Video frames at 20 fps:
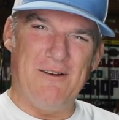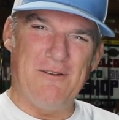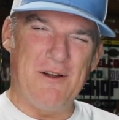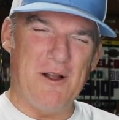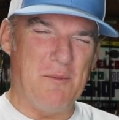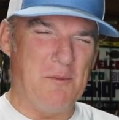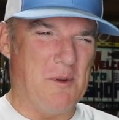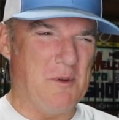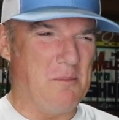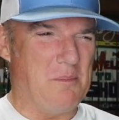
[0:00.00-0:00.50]
A
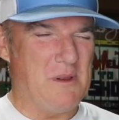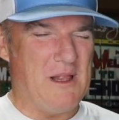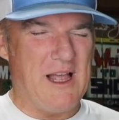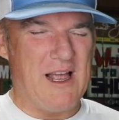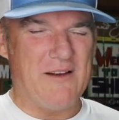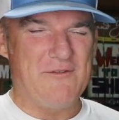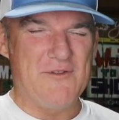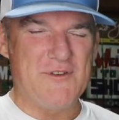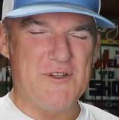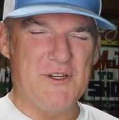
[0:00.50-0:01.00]
couple of
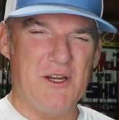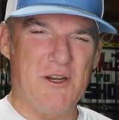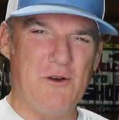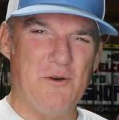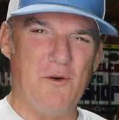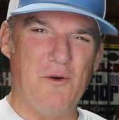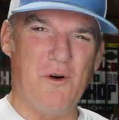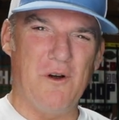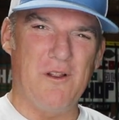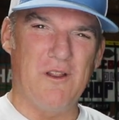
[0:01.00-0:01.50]
blackfish he
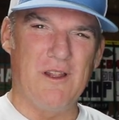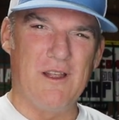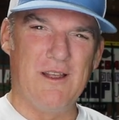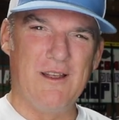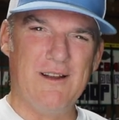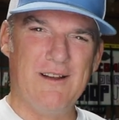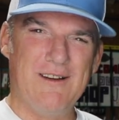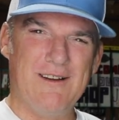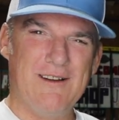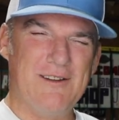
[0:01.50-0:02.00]
caught.
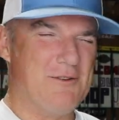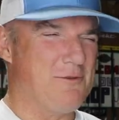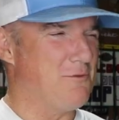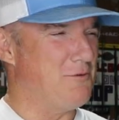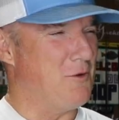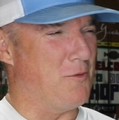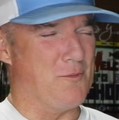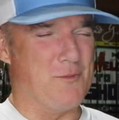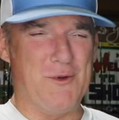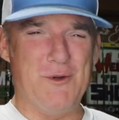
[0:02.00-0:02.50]
Do a
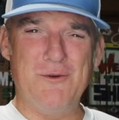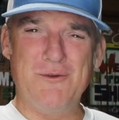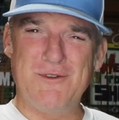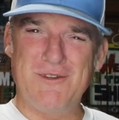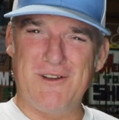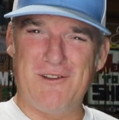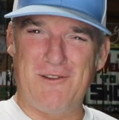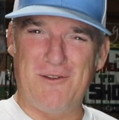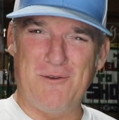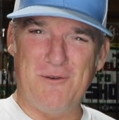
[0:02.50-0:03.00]
little
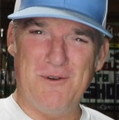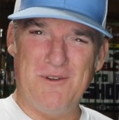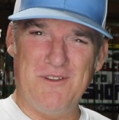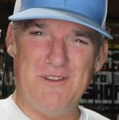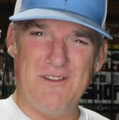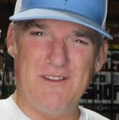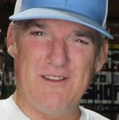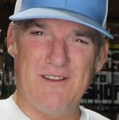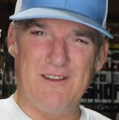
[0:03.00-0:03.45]
music to it.